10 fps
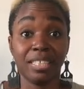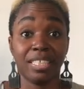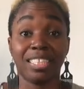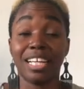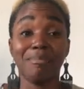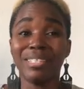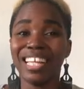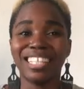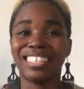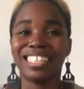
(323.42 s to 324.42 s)
It
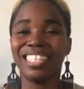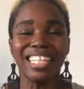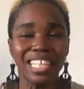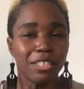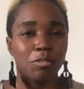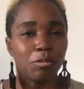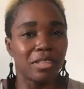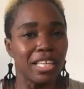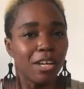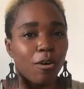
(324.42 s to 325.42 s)
eliminates the need to
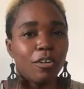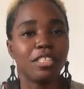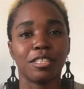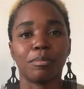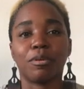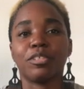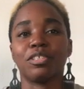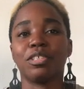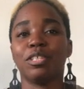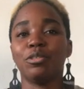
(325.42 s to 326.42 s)
think on the spot.
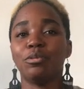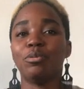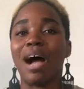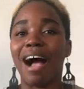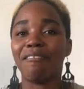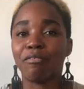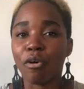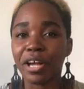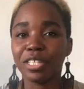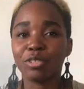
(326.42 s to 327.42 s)
You
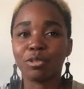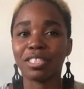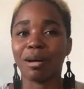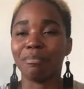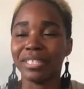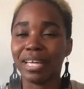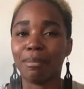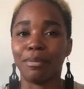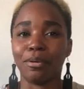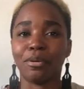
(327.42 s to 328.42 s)
avoid social media
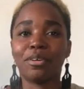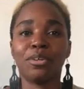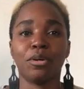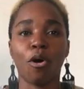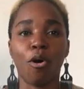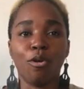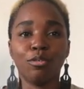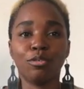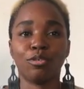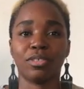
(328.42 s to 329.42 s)
block
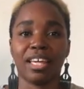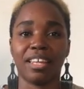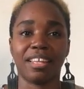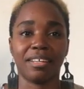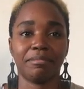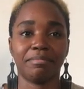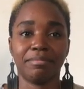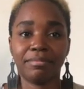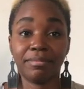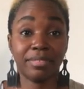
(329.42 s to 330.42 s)
altogether.
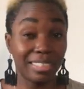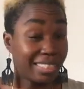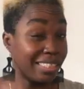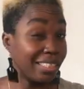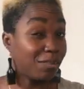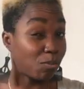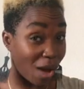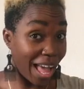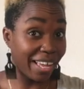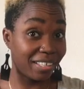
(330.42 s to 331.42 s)
This is
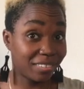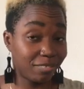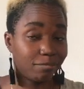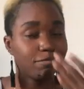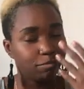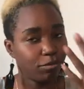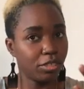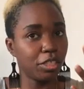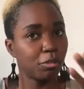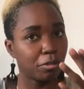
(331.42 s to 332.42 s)
why you
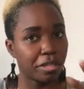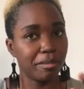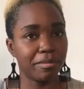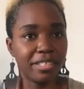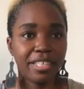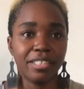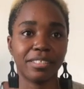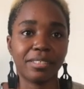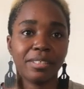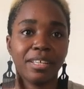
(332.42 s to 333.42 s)
need to theme the days.
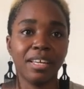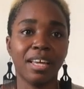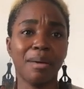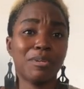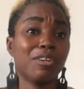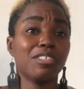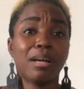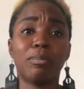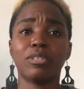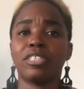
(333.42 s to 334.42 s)
Because you
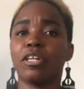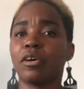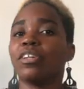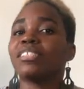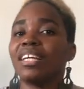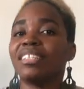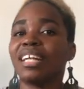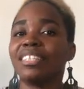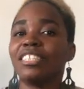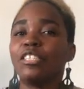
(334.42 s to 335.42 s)
are posting content
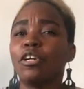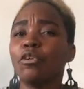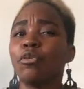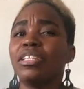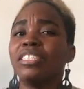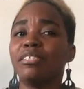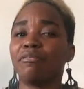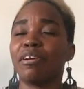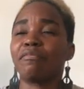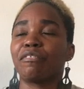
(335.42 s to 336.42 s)
that is not only
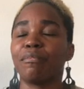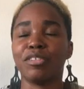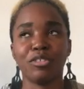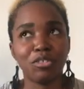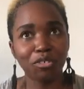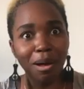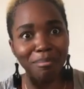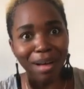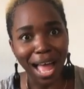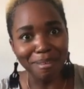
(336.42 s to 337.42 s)
different from the usual
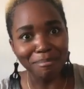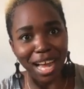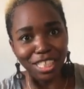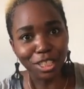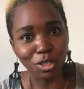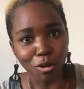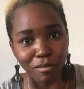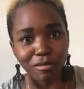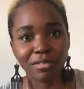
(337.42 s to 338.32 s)
buy my stuff,